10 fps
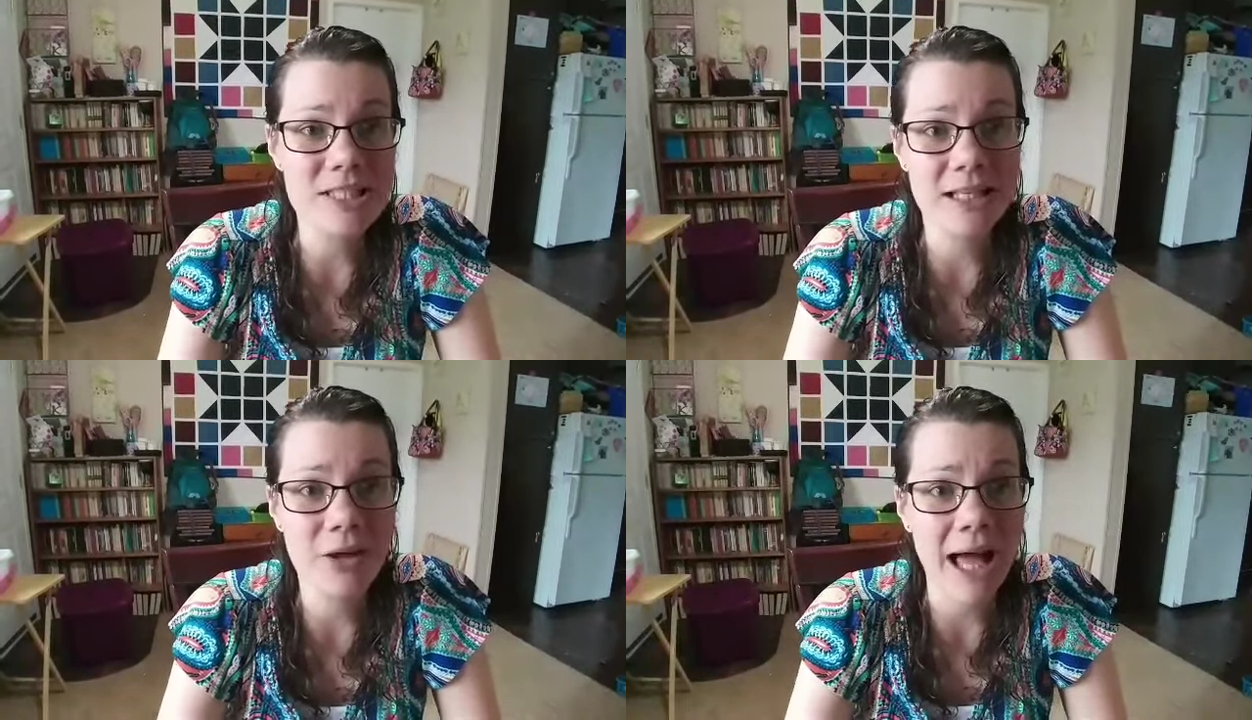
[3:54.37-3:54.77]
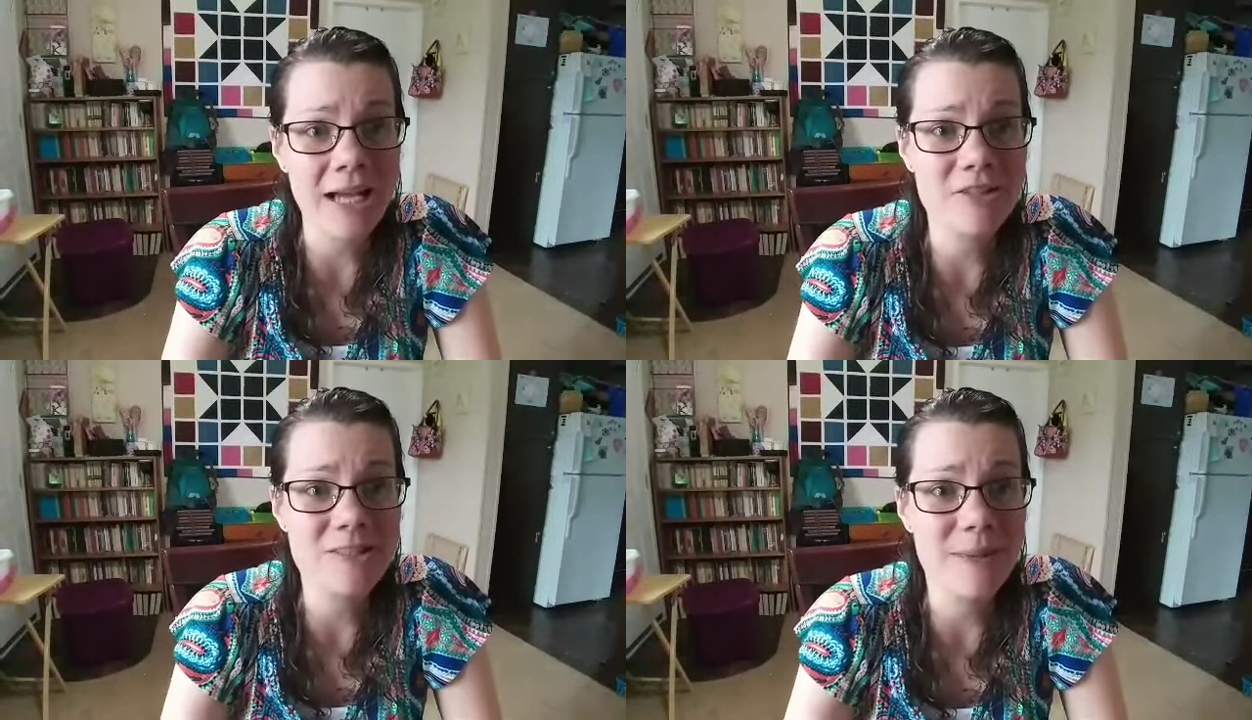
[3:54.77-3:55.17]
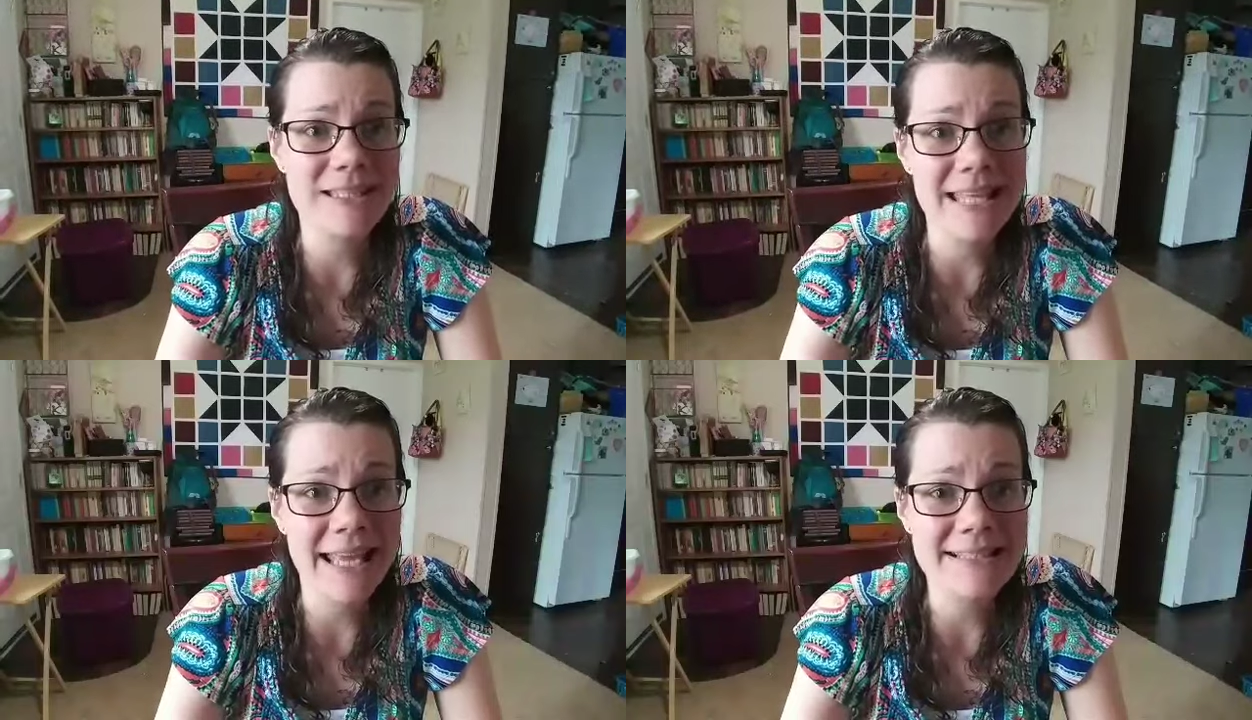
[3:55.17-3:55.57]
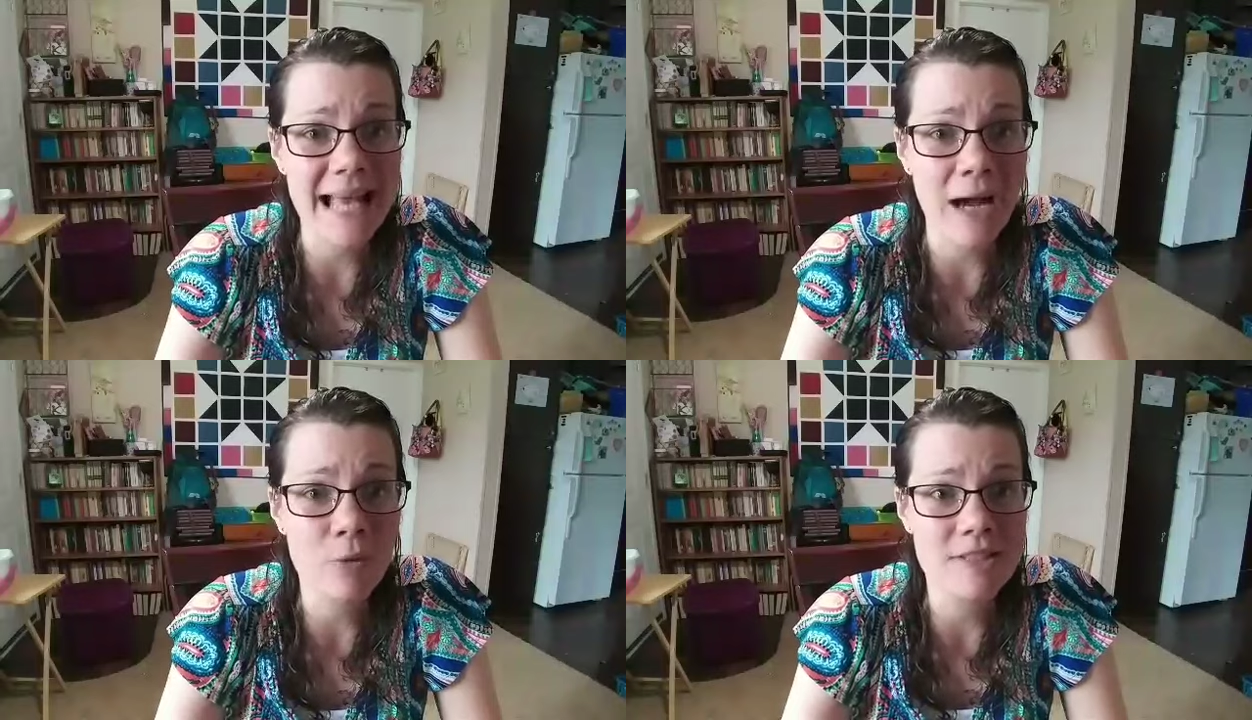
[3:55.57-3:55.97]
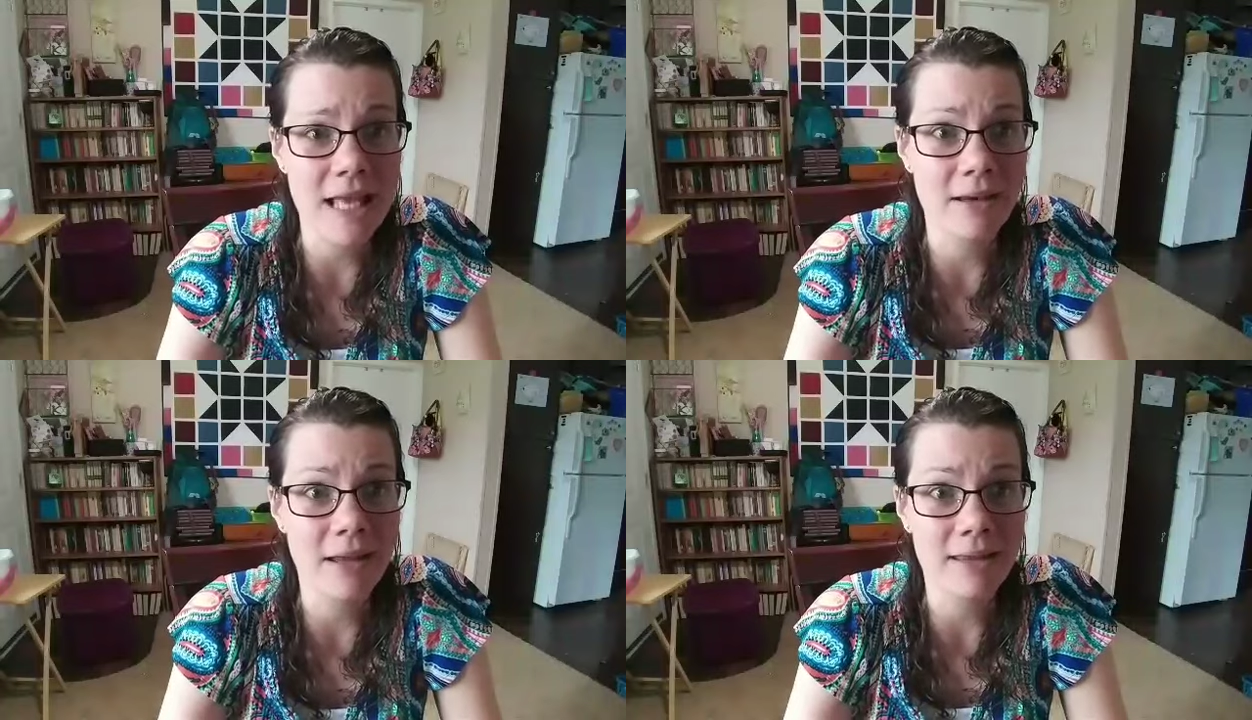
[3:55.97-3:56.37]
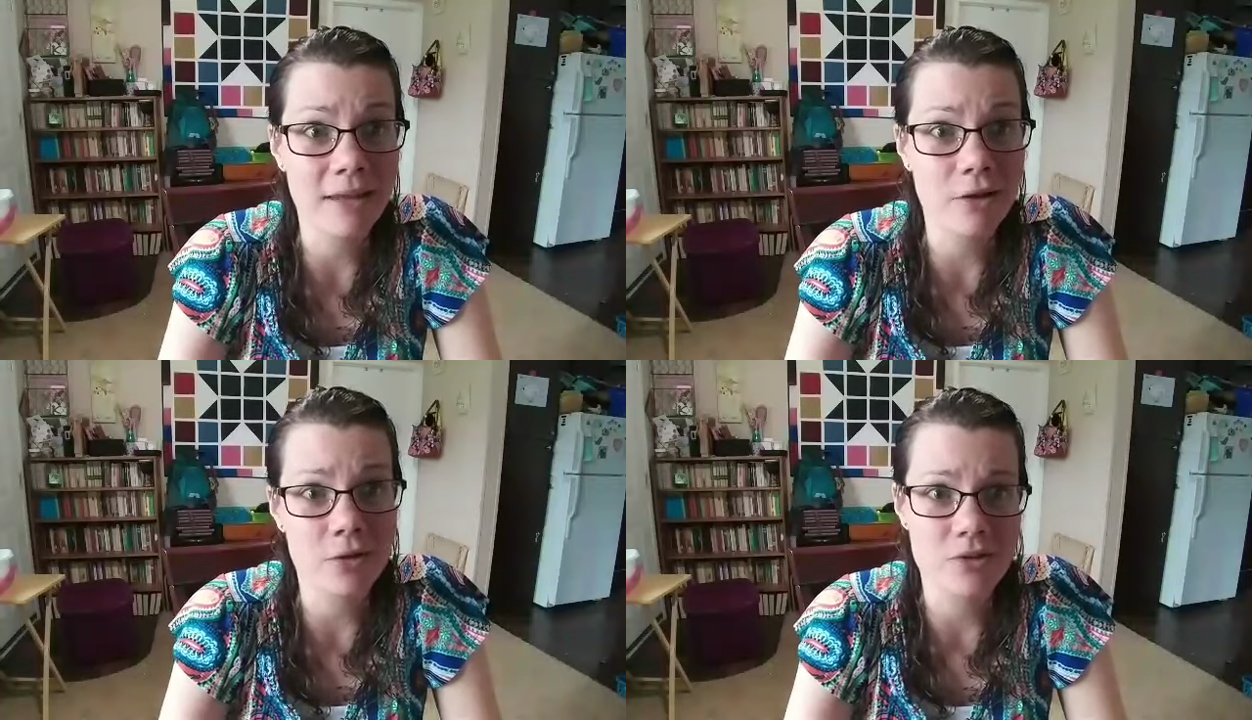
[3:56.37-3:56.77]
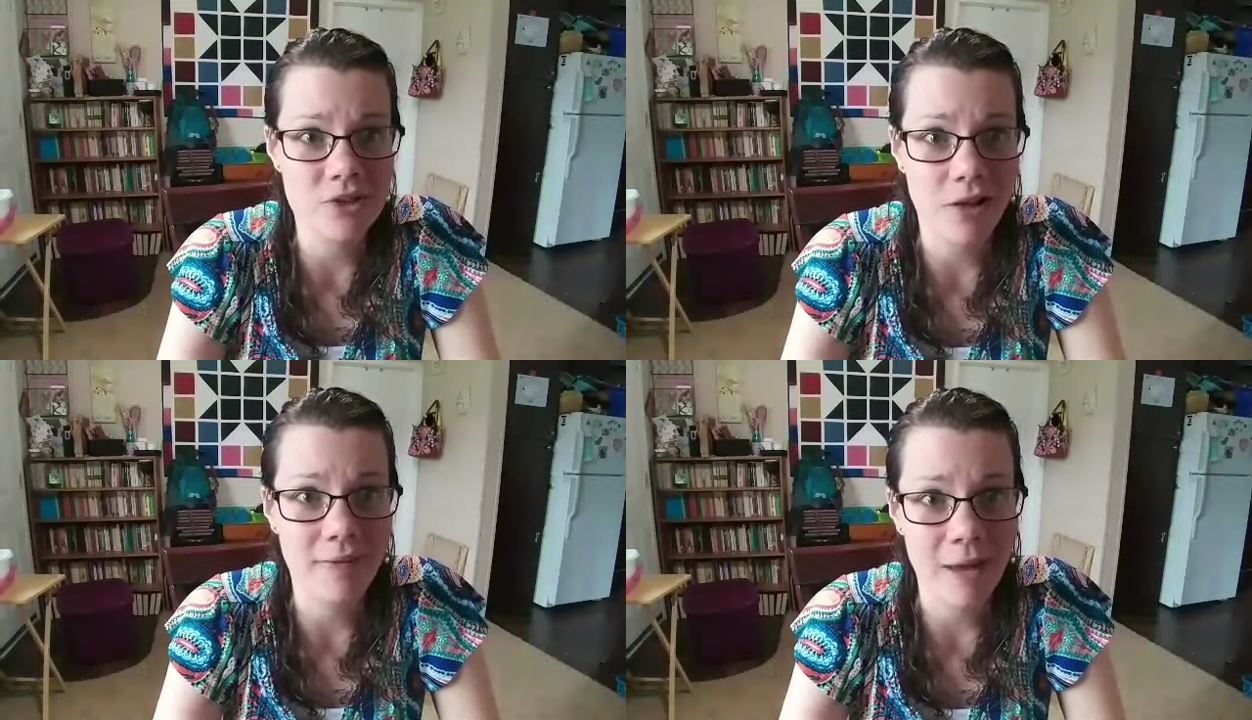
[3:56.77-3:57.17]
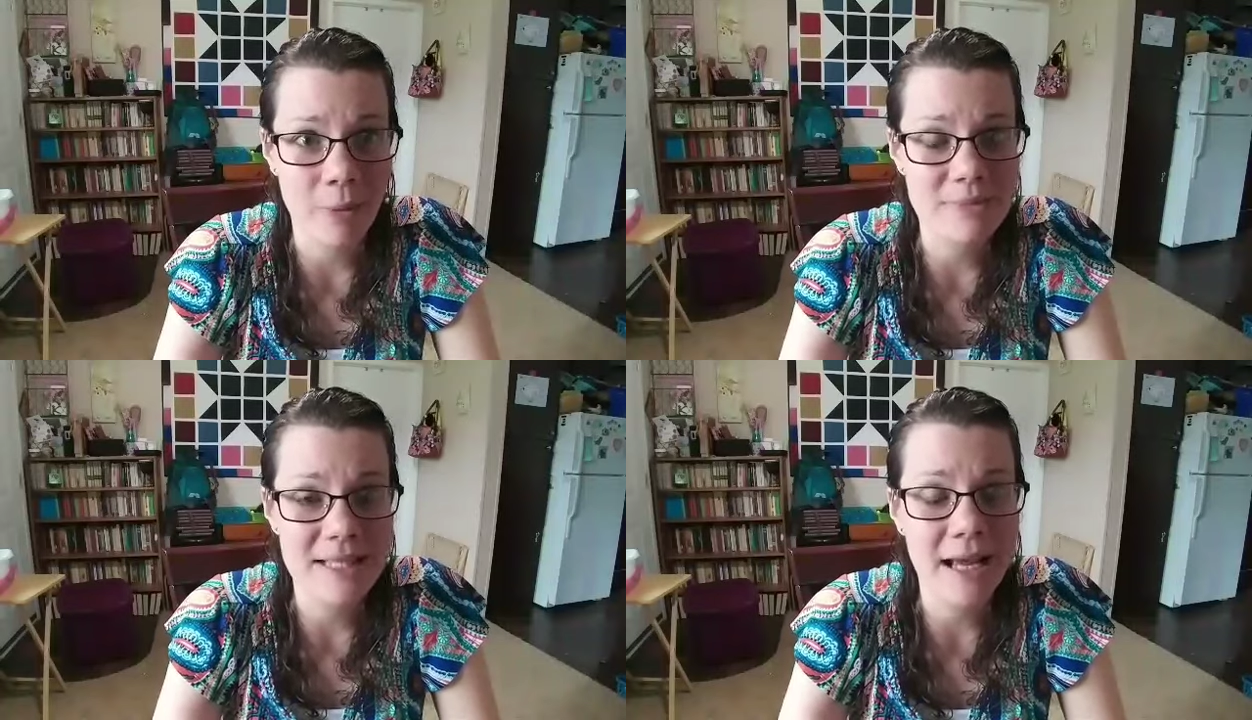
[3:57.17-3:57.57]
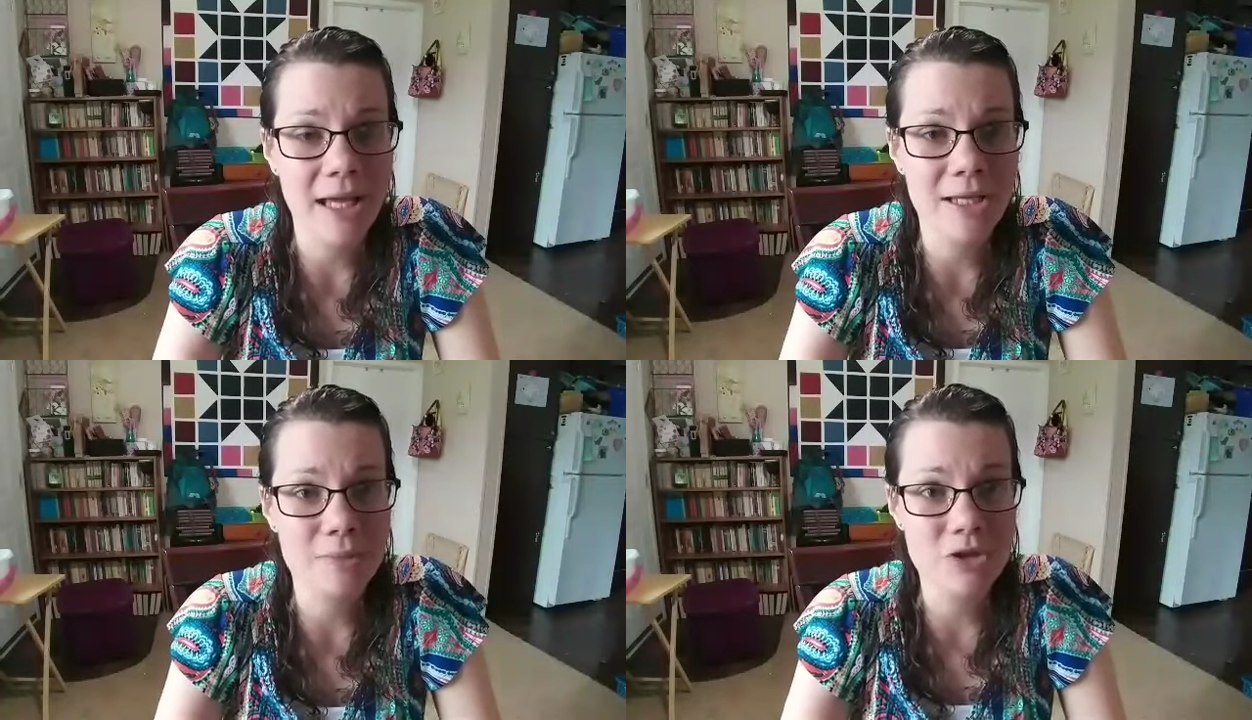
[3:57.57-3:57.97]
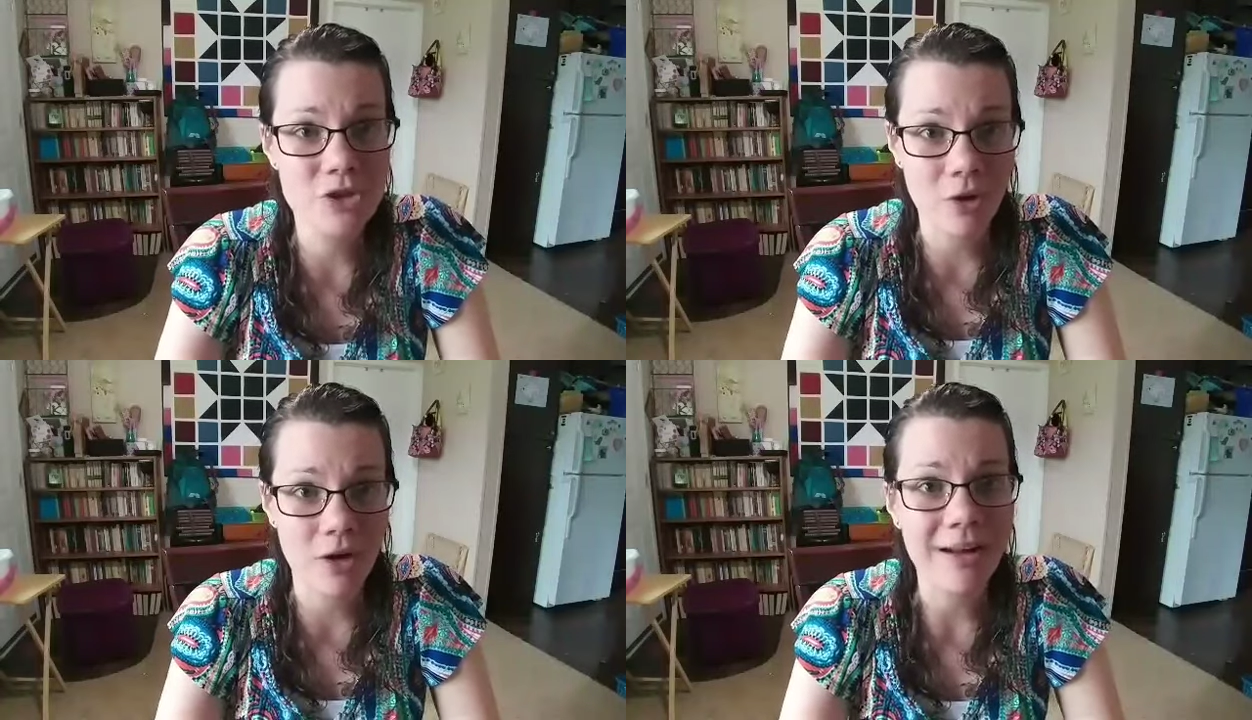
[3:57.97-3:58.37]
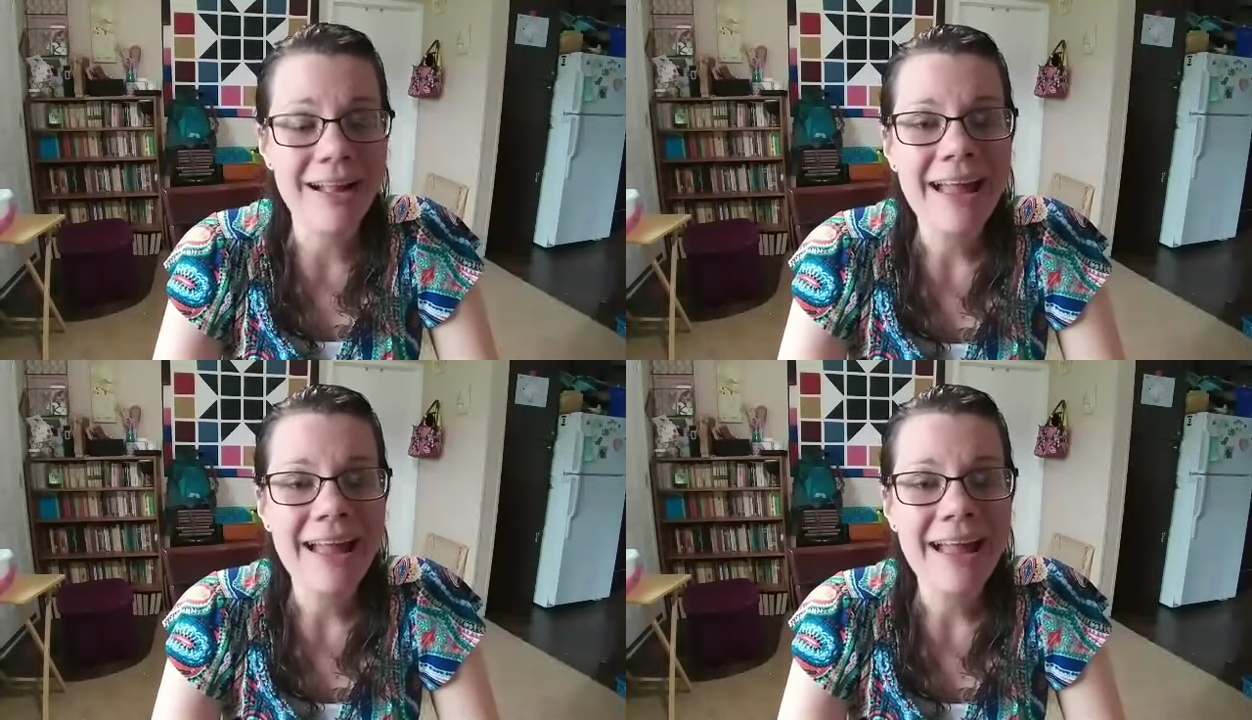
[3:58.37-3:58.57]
I know I could spend days, hours, and years on that website, I am sure.